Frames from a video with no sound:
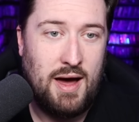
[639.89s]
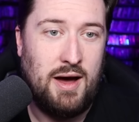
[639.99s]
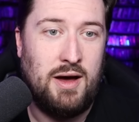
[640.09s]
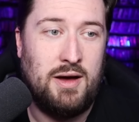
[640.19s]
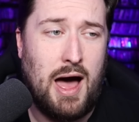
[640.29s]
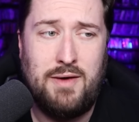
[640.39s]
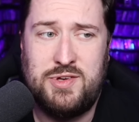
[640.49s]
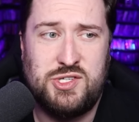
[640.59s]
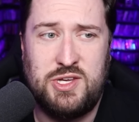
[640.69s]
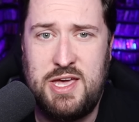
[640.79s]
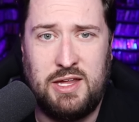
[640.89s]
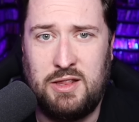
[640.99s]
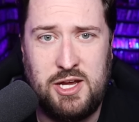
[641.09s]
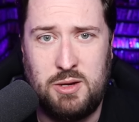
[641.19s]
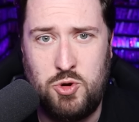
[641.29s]
uh obviously he can
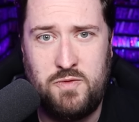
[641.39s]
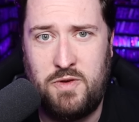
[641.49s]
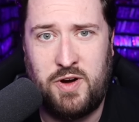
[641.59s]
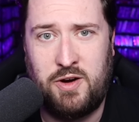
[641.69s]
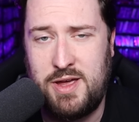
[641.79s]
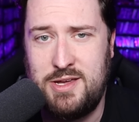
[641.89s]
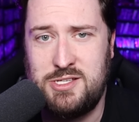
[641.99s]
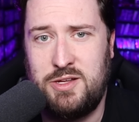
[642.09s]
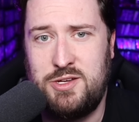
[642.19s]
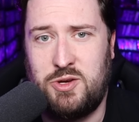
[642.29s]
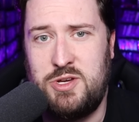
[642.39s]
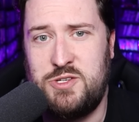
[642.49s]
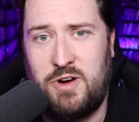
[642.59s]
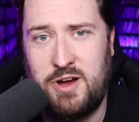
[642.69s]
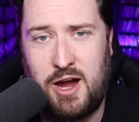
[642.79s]
lead a movie very easily so he's
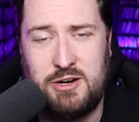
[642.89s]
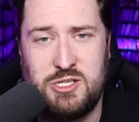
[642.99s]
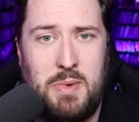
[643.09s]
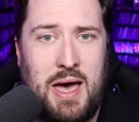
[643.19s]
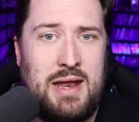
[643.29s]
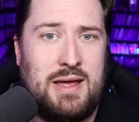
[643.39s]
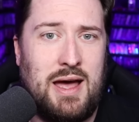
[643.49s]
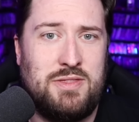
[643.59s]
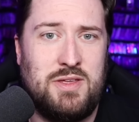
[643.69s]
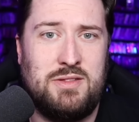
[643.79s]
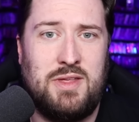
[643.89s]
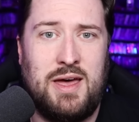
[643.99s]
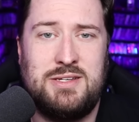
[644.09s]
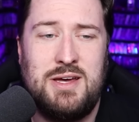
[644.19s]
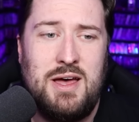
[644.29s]
very charismatic i think
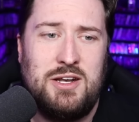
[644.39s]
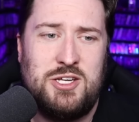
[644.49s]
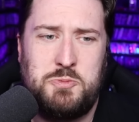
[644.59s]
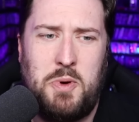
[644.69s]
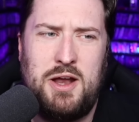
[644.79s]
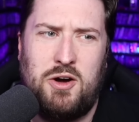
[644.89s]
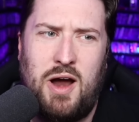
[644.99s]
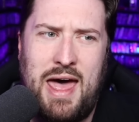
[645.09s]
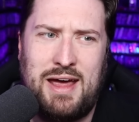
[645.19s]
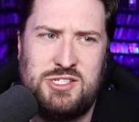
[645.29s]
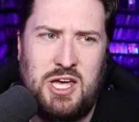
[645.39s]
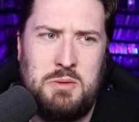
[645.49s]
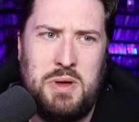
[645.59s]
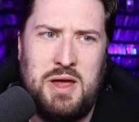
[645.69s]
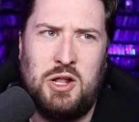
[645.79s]
that despite her
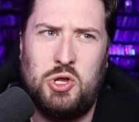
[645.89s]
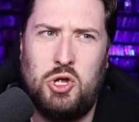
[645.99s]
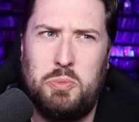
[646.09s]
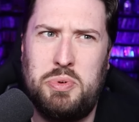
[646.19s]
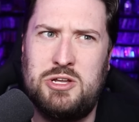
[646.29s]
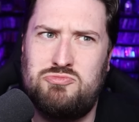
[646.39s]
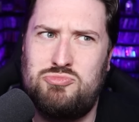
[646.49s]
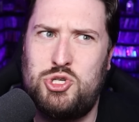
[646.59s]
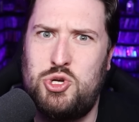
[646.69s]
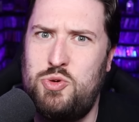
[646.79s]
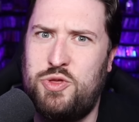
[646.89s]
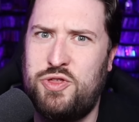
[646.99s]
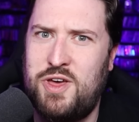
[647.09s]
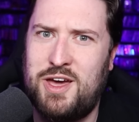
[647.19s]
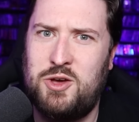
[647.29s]
accent being a little bit too
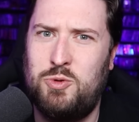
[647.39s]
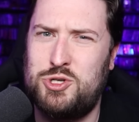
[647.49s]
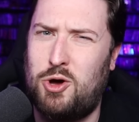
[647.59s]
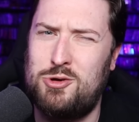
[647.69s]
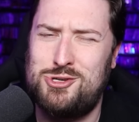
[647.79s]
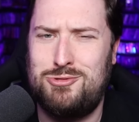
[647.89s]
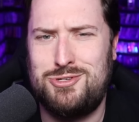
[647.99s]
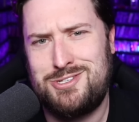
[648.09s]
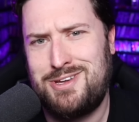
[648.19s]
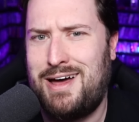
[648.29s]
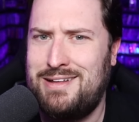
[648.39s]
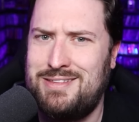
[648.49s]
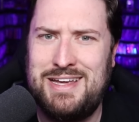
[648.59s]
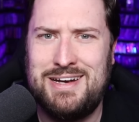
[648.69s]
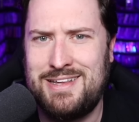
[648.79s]
thick, which also just kind of
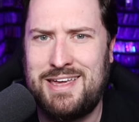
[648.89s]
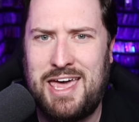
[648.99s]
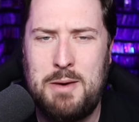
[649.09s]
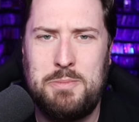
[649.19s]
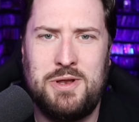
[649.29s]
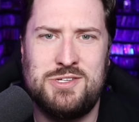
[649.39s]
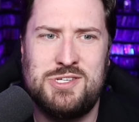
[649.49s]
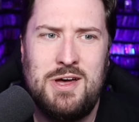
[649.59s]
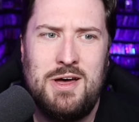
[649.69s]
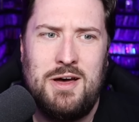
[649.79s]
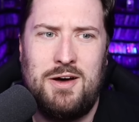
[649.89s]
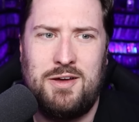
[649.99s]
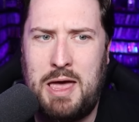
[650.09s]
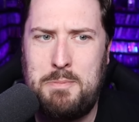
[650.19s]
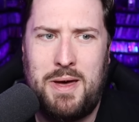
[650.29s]
leaning on the campiness. Uh,
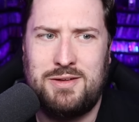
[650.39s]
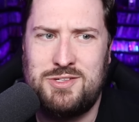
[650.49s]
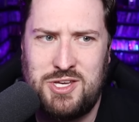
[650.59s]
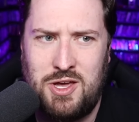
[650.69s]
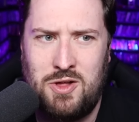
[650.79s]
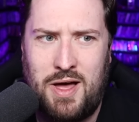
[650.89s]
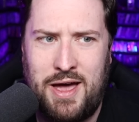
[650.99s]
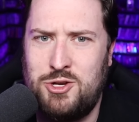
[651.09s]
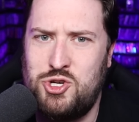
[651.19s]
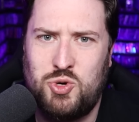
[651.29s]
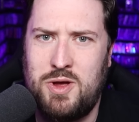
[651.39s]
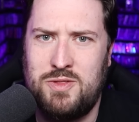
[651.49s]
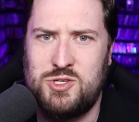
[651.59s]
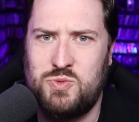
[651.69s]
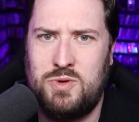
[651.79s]
Kate Beckinsale, I enjoy in
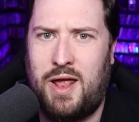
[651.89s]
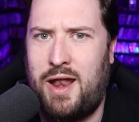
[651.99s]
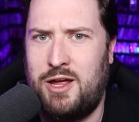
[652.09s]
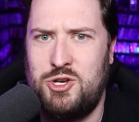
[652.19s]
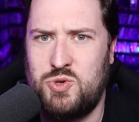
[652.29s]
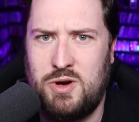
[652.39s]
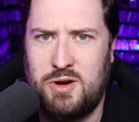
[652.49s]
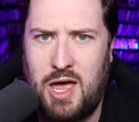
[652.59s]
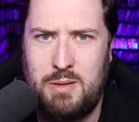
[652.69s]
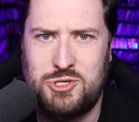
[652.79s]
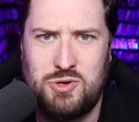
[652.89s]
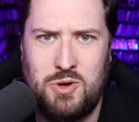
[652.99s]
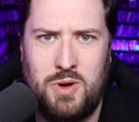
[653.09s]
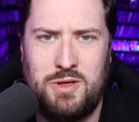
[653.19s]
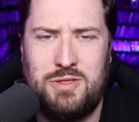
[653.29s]
this one, and I enjoy her chemistry
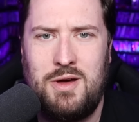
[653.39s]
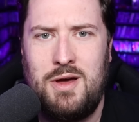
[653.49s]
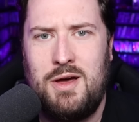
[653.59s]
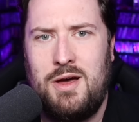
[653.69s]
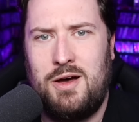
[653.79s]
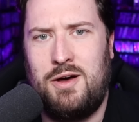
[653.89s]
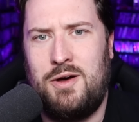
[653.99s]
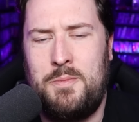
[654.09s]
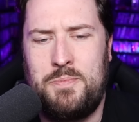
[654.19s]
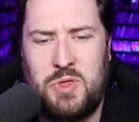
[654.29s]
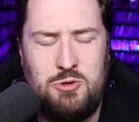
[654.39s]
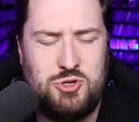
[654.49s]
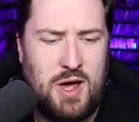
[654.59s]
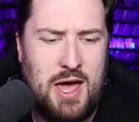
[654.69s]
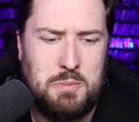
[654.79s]
with um, Hugh
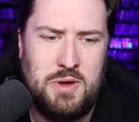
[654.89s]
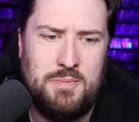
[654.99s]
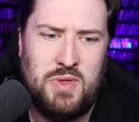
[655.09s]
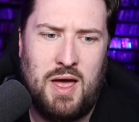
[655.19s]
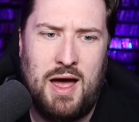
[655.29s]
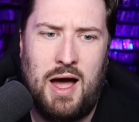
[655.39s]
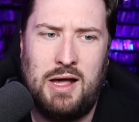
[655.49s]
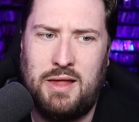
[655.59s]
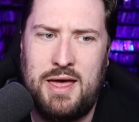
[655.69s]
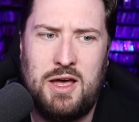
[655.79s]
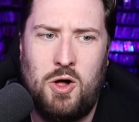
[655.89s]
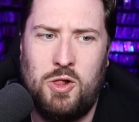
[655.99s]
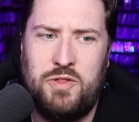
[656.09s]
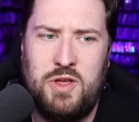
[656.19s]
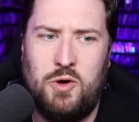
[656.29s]
Jackman. I, I, like
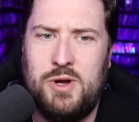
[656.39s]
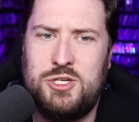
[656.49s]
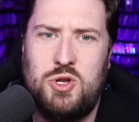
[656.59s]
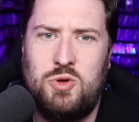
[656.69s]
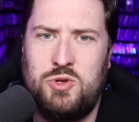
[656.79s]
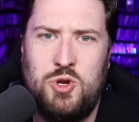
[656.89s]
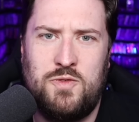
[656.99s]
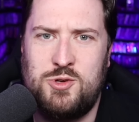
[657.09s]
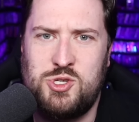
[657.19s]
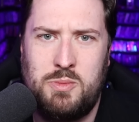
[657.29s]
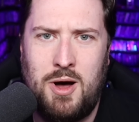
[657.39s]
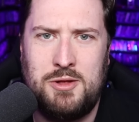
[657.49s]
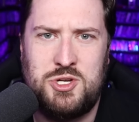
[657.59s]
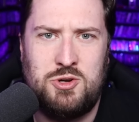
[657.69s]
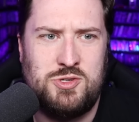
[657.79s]
all of the original Universal
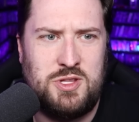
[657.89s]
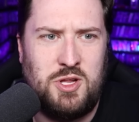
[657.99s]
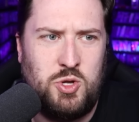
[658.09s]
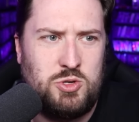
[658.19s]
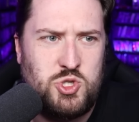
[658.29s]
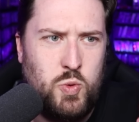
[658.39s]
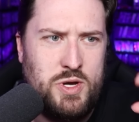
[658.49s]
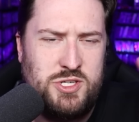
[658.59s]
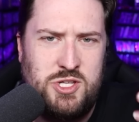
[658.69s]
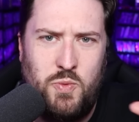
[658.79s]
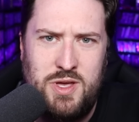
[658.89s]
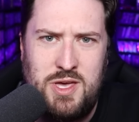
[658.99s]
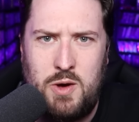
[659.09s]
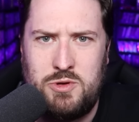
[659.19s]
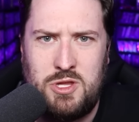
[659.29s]
monsters and the little twist that we
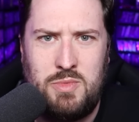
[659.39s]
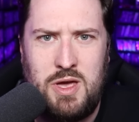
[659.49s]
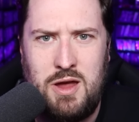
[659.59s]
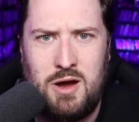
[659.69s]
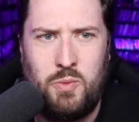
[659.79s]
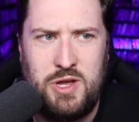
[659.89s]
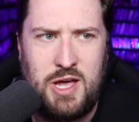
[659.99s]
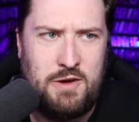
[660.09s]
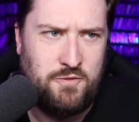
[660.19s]
get with them here, where you got